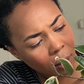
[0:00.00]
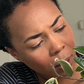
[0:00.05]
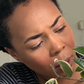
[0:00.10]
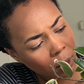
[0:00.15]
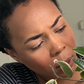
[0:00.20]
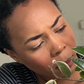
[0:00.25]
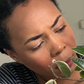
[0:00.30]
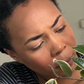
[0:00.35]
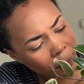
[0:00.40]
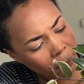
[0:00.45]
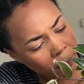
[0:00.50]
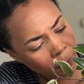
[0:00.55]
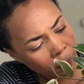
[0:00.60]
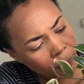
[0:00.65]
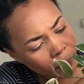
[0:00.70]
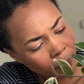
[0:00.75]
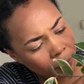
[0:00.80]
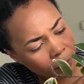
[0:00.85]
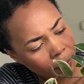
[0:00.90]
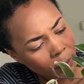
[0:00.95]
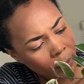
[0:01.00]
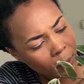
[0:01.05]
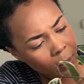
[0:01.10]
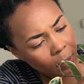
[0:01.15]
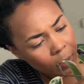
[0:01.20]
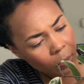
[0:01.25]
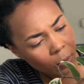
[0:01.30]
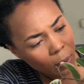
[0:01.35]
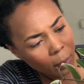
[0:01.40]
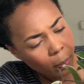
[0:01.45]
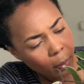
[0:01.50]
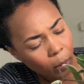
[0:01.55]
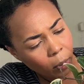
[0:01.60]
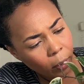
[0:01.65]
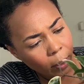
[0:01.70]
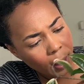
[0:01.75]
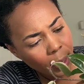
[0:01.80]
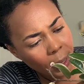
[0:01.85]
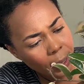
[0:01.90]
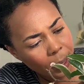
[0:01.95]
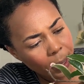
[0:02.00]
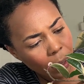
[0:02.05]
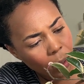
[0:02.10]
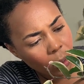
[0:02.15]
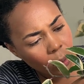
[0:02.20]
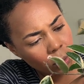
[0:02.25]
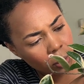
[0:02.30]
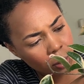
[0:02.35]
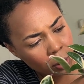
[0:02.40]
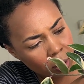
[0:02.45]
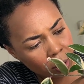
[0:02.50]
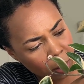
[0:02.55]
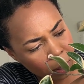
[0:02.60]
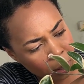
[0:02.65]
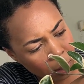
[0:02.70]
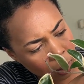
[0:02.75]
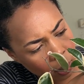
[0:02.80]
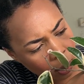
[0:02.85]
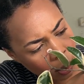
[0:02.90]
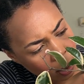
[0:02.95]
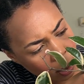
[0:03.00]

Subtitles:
those roots. So it's currently in pon. And